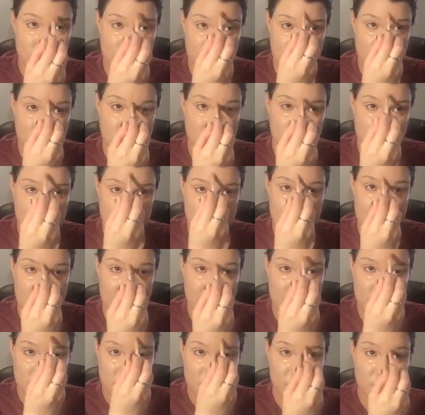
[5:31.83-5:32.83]
fix
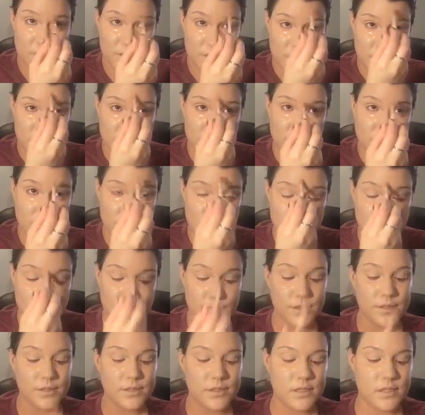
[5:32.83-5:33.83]
my dark
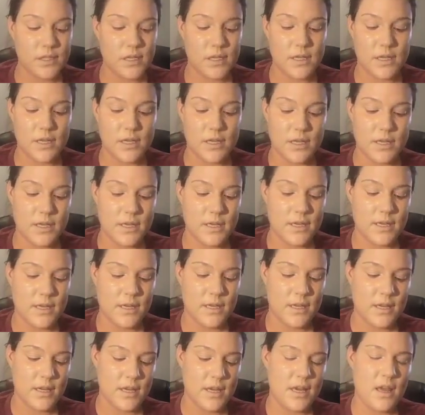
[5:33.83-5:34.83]
circles.
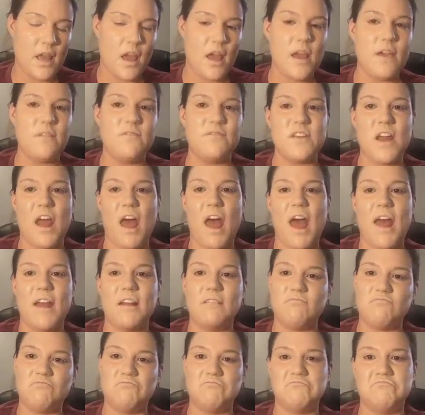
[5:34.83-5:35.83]
If
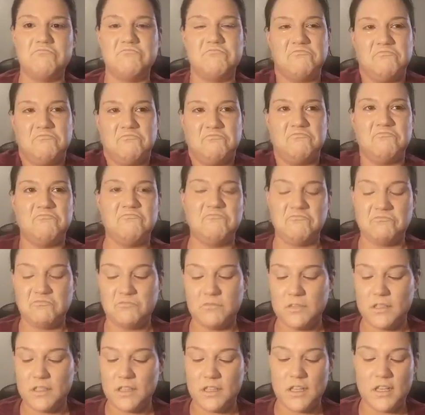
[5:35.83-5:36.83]
not,
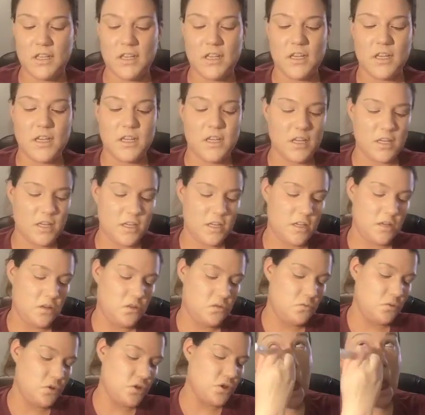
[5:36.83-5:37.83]

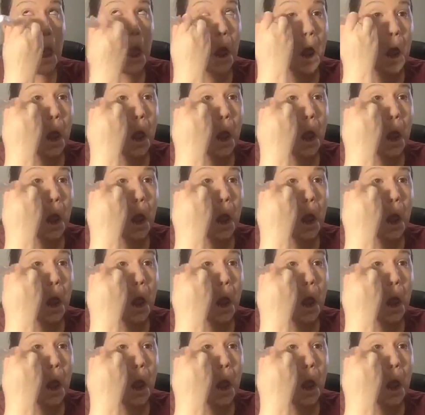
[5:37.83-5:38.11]
we're just